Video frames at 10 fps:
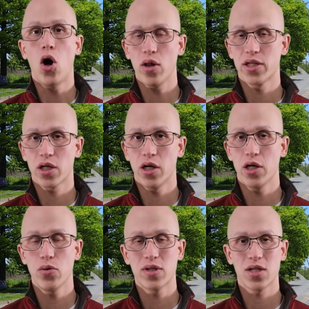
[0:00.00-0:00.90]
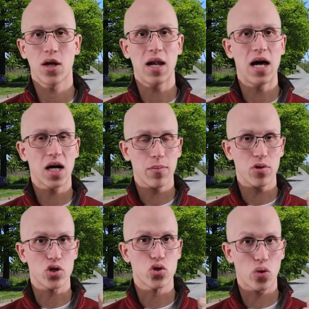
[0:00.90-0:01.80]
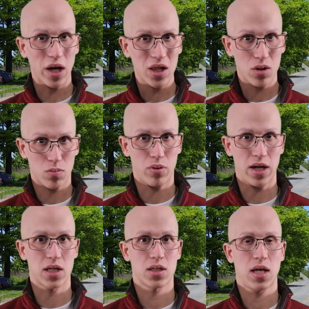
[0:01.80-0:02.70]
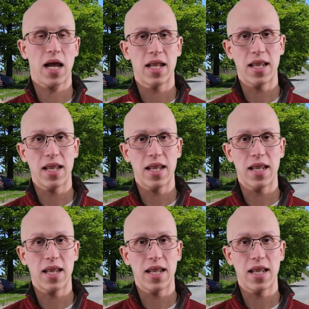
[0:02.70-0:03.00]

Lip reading: all it's going to do is it's going to lock up your trailer brakes